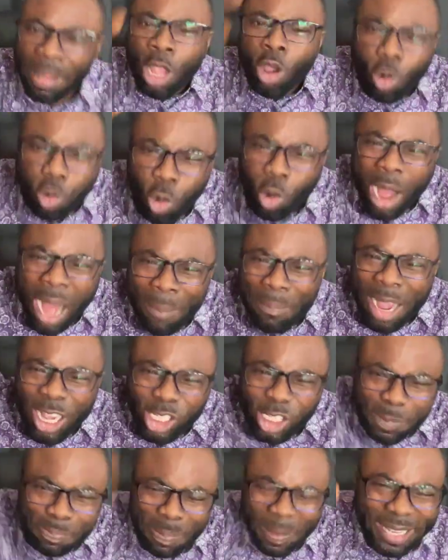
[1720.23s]
Who am I
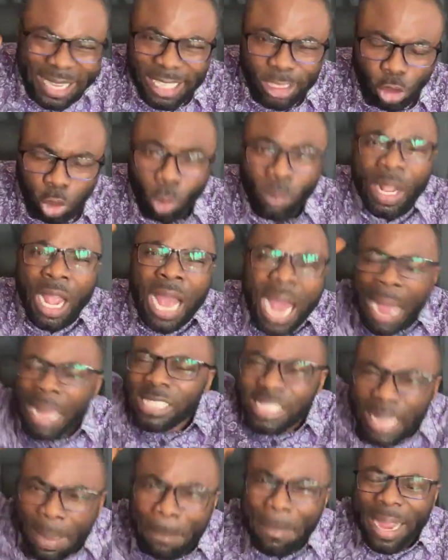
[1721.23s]
speaking to? I
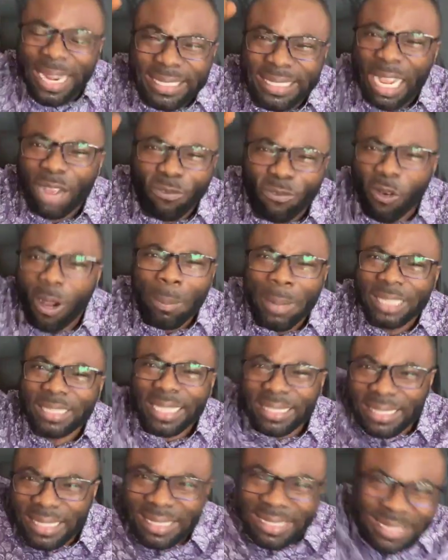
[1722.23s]
say, may they vomit
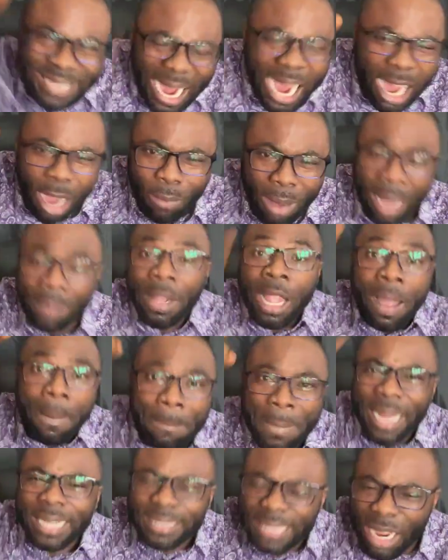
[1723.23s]
it now.
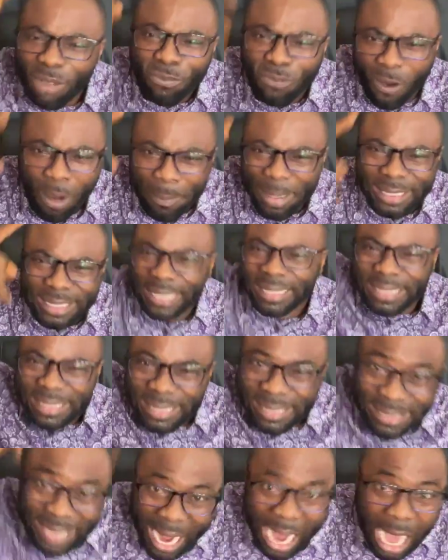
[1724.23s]
May they vomit it
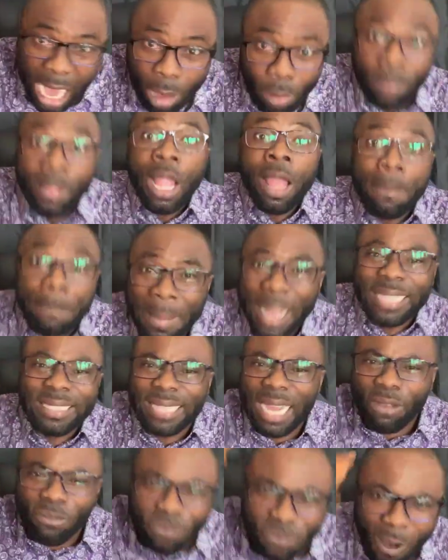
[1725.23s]
now. May
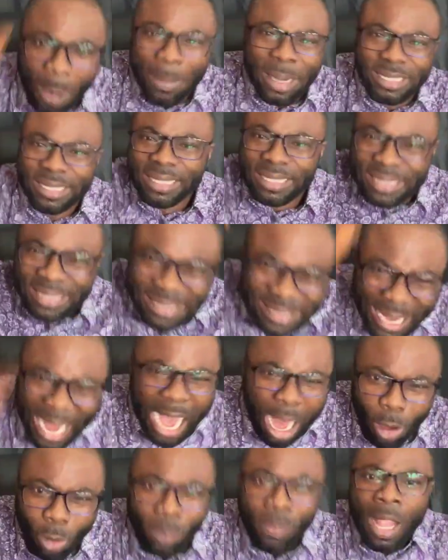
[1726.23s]
they vomit it
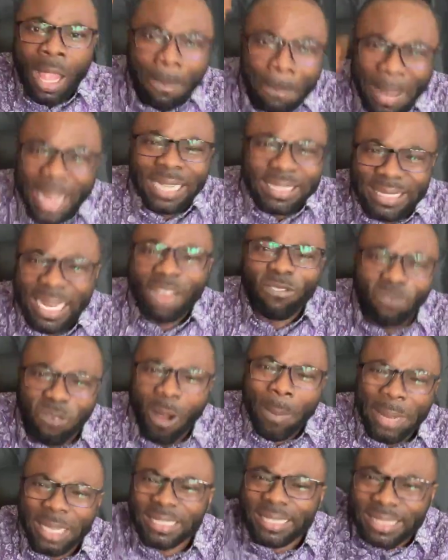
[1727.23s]
now. May they
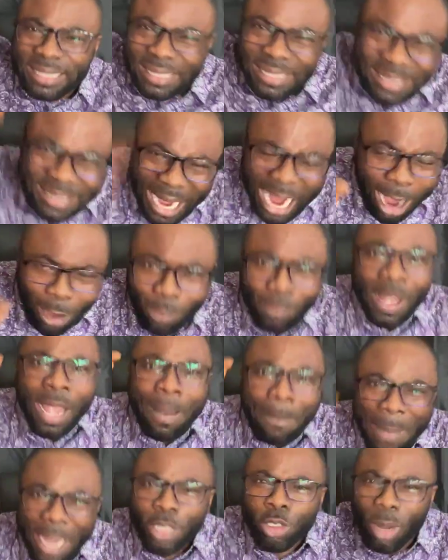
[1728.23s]
vomit it now.
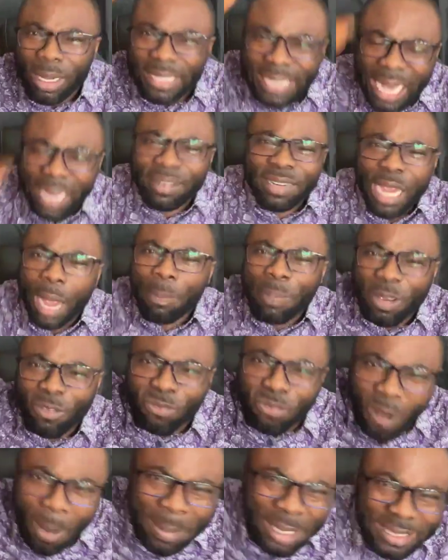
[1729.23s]
May your career be
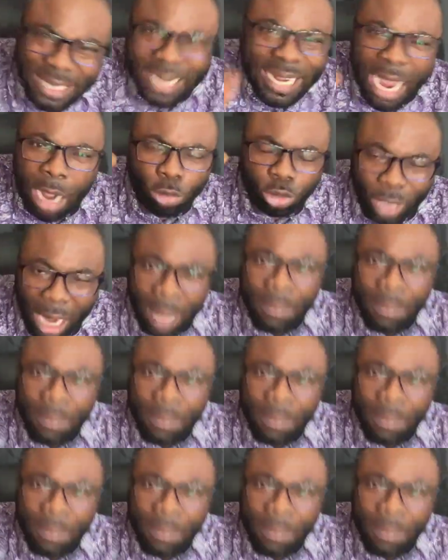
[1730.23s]
vomited out.